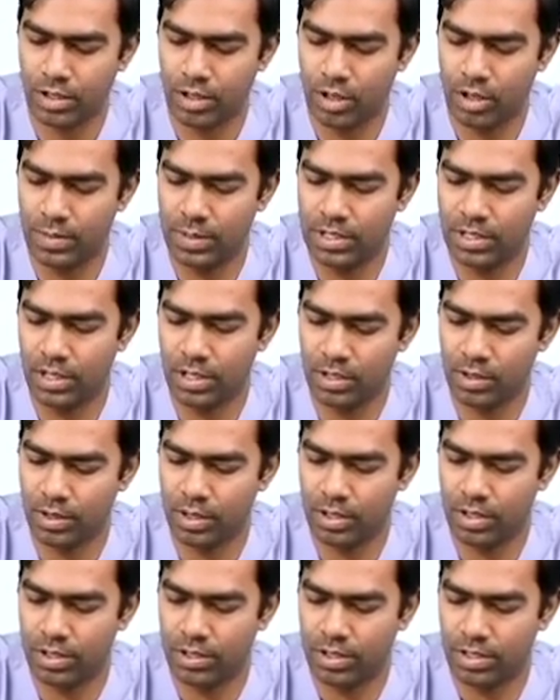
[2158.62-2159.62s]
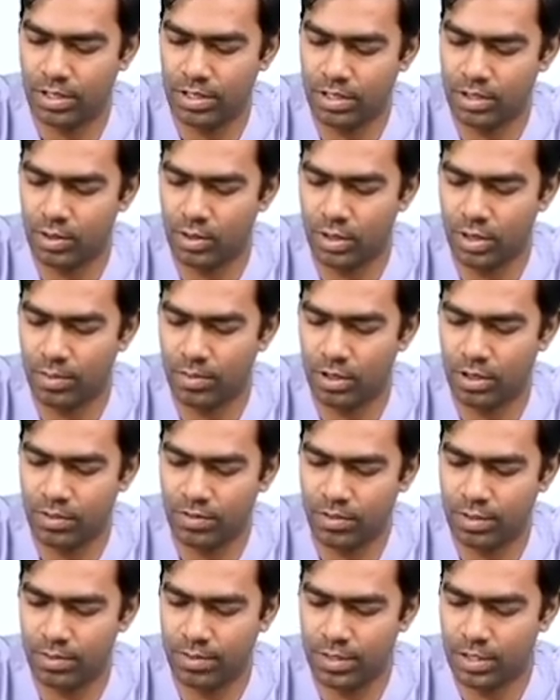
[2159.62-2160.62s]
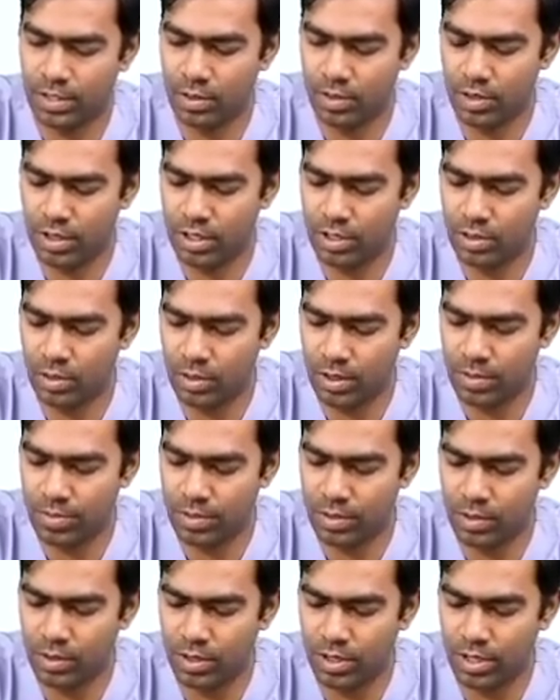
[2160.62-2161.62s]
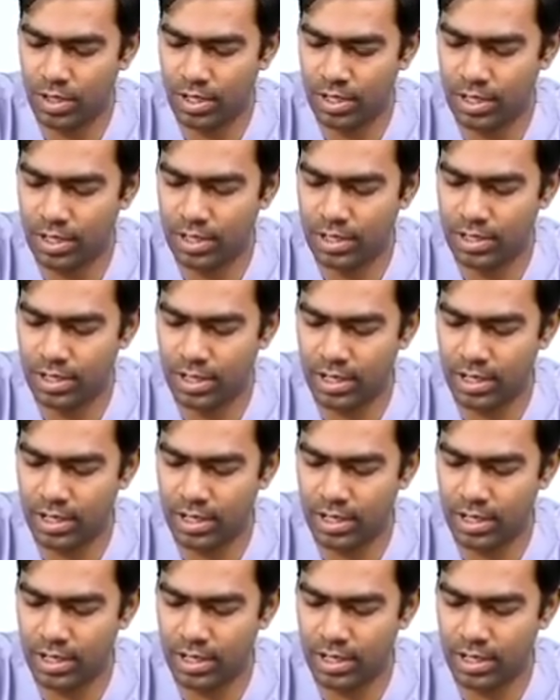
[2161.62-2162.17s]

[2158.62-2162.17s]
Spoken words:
Obviously you are going to result in sodium loss, which means urinary sodium is going to increase